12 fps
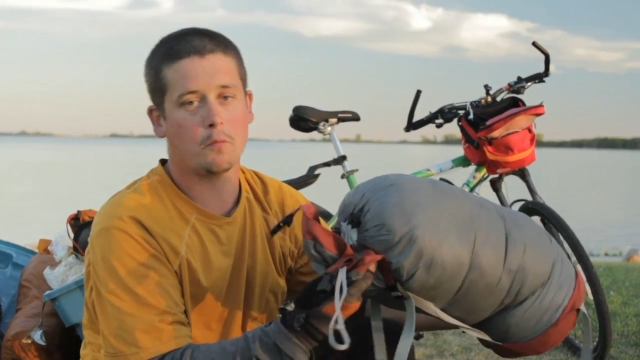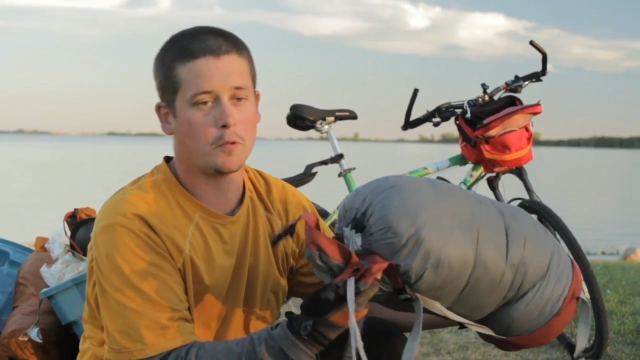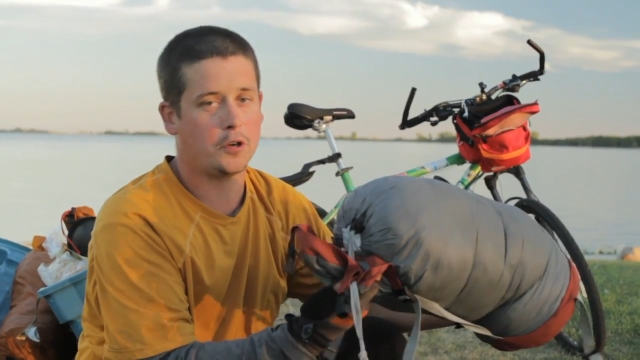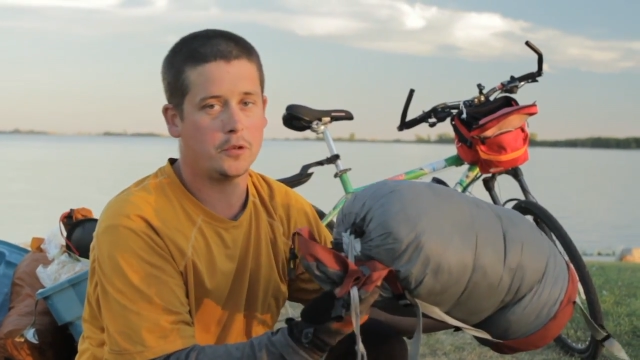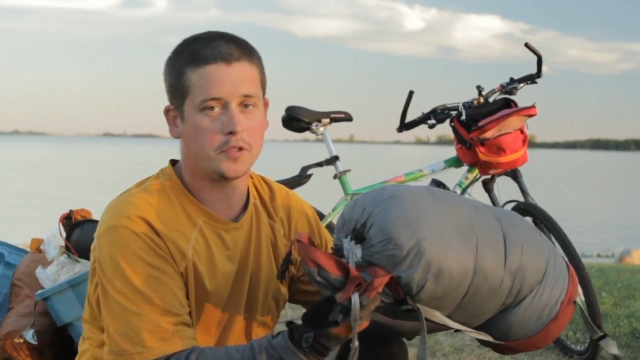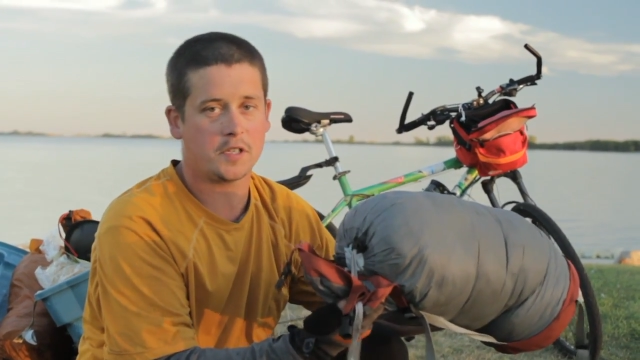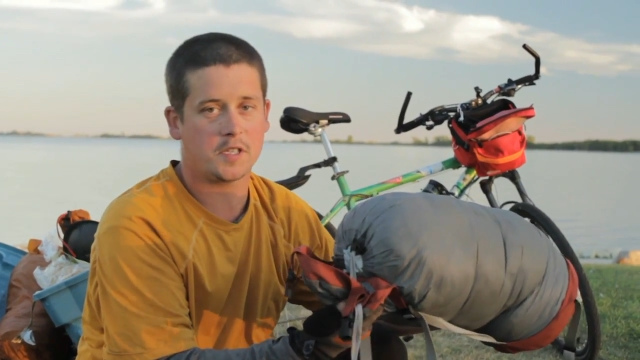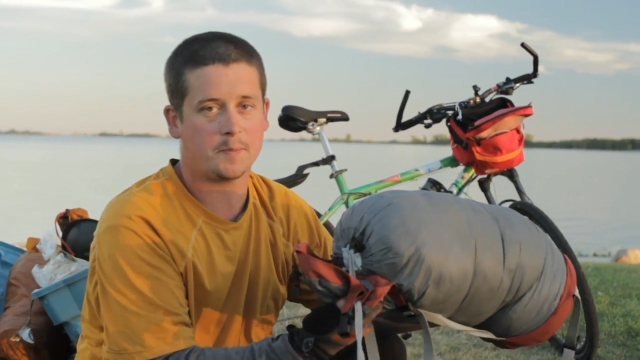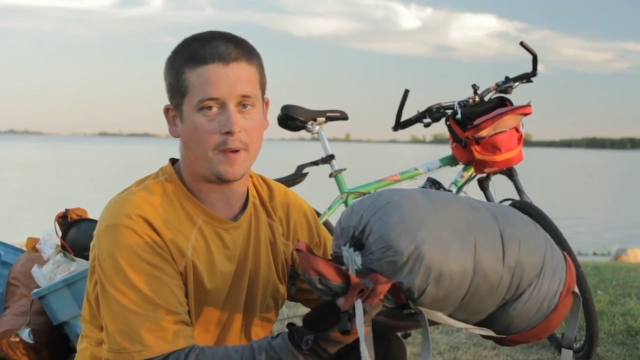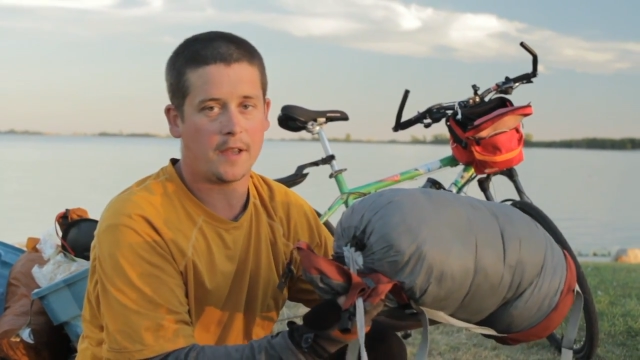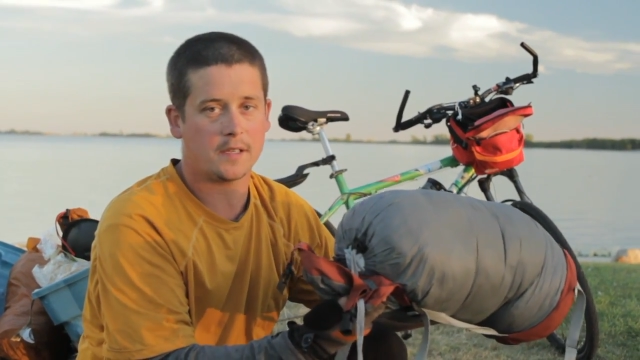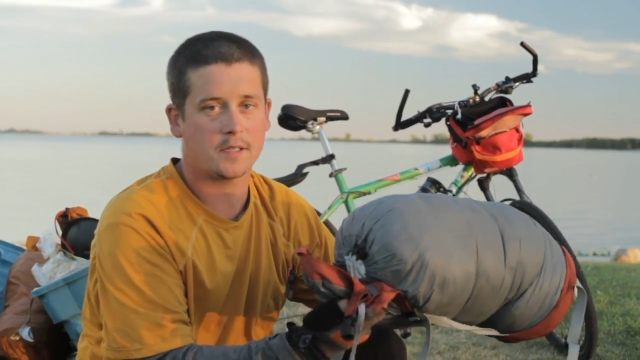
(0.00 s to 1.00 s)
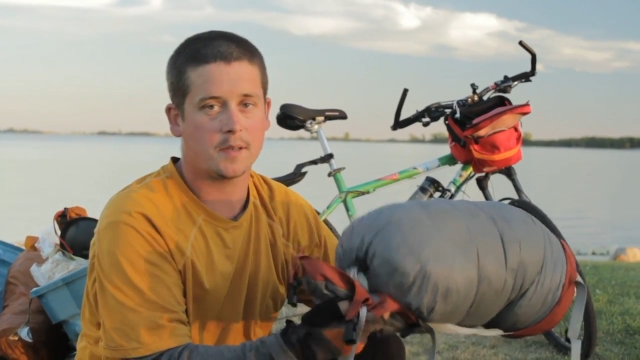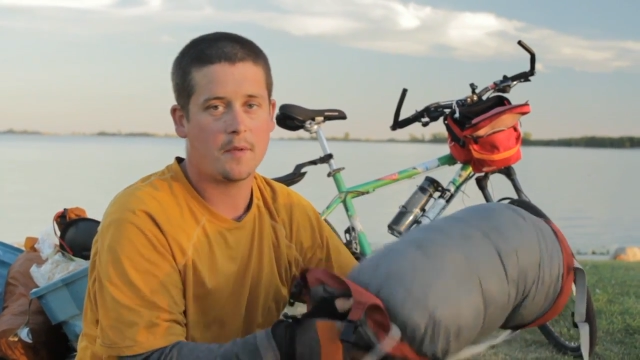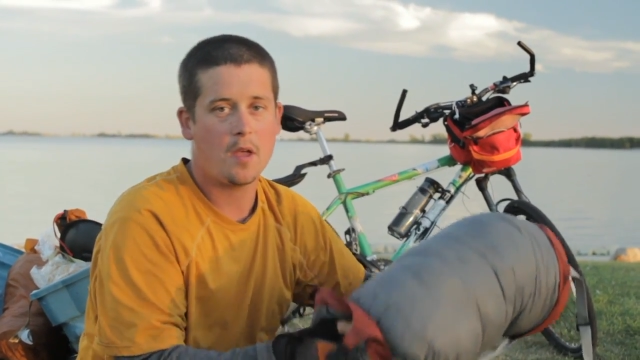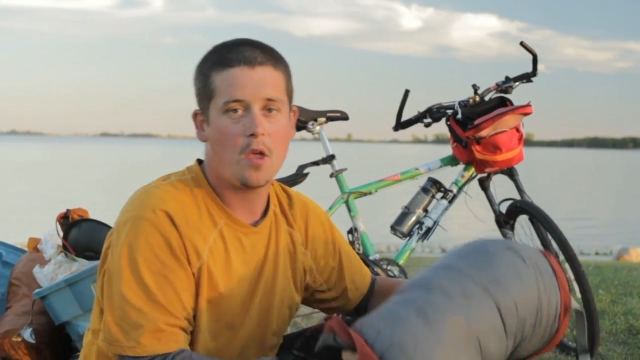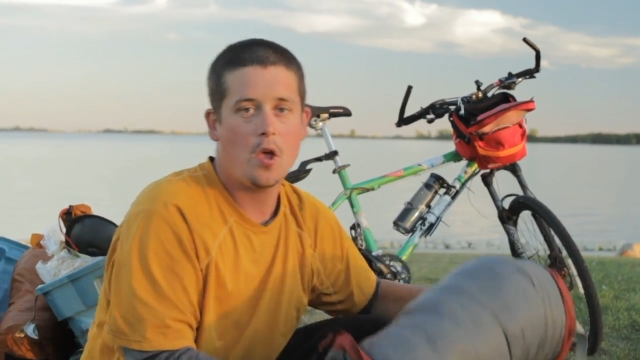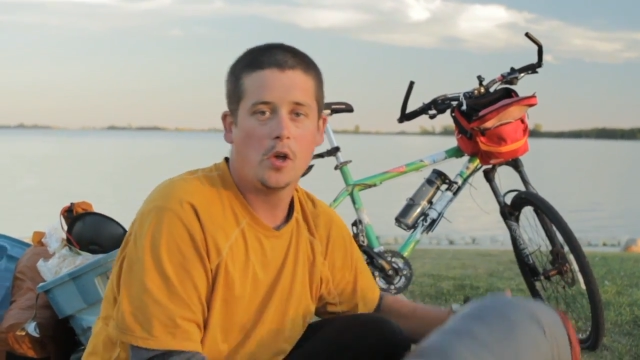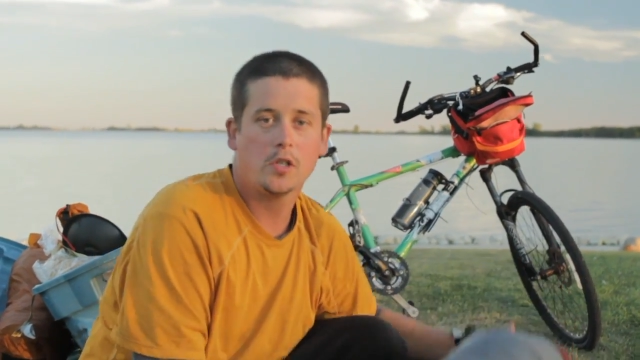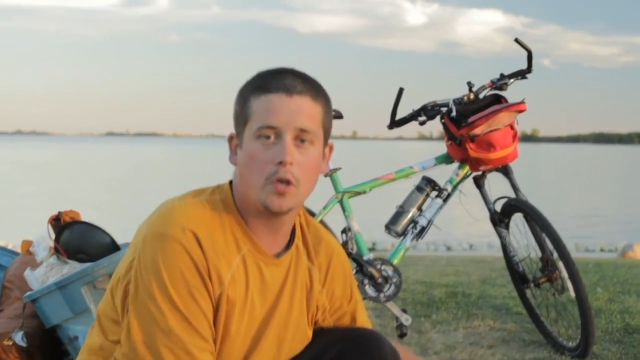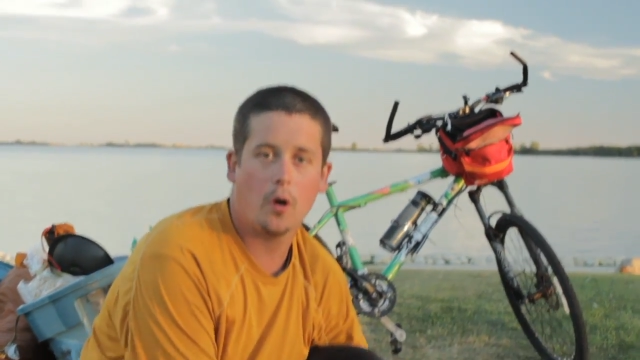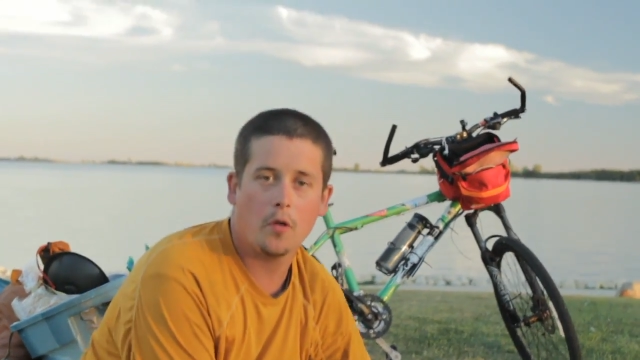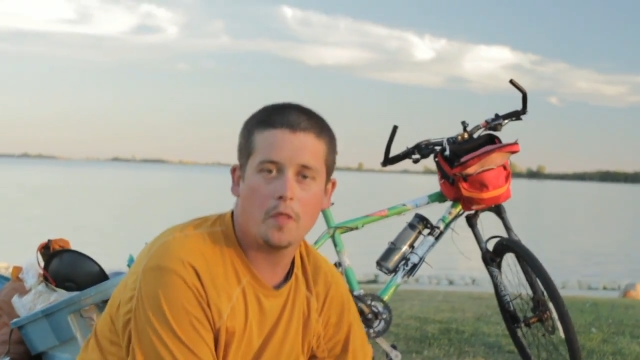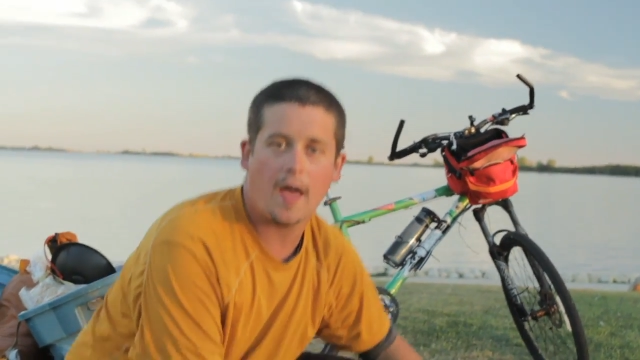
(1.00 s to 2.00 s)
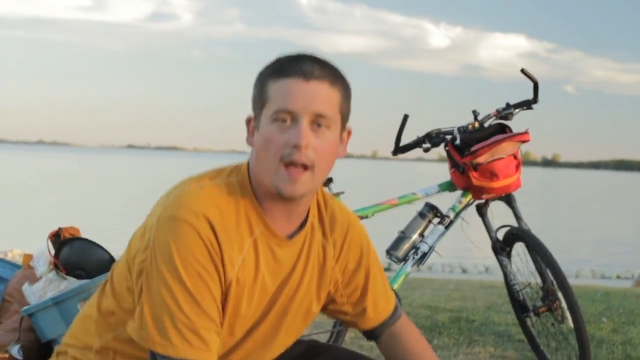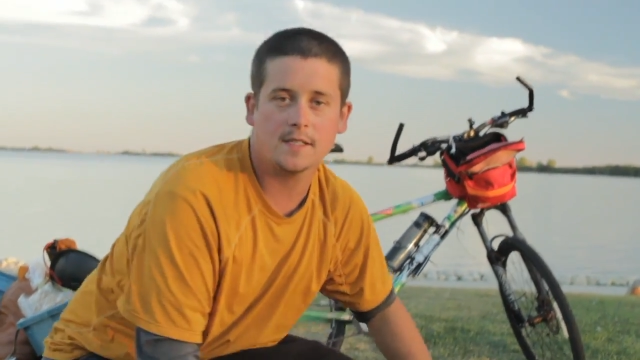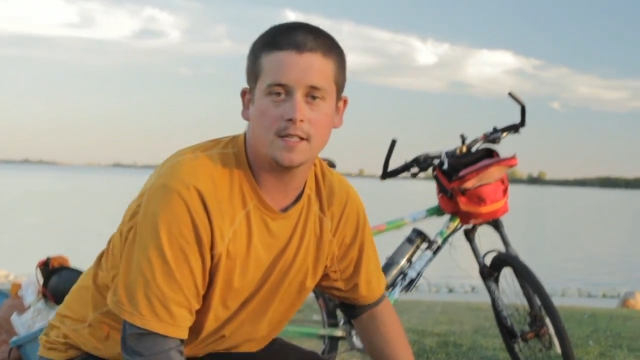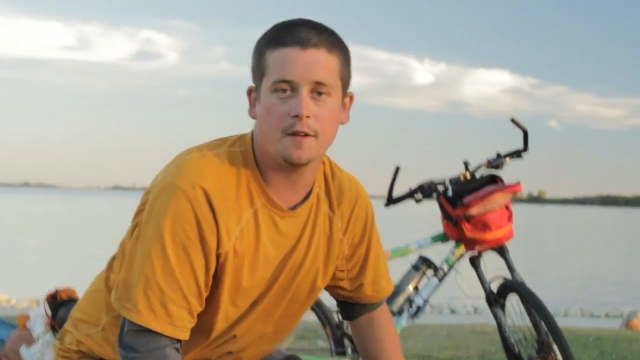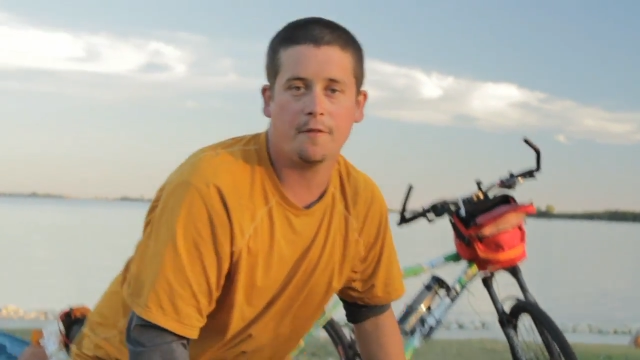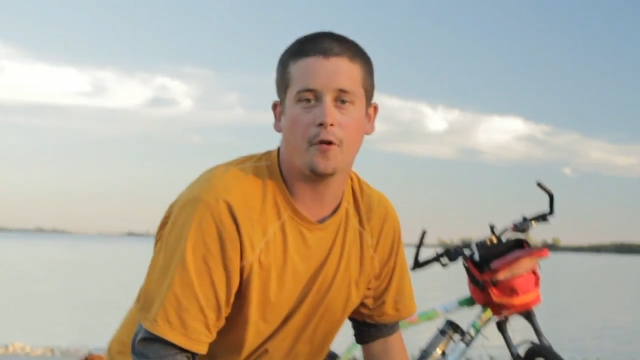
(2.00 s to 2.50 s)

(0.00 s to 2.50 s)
reduces space. So that's it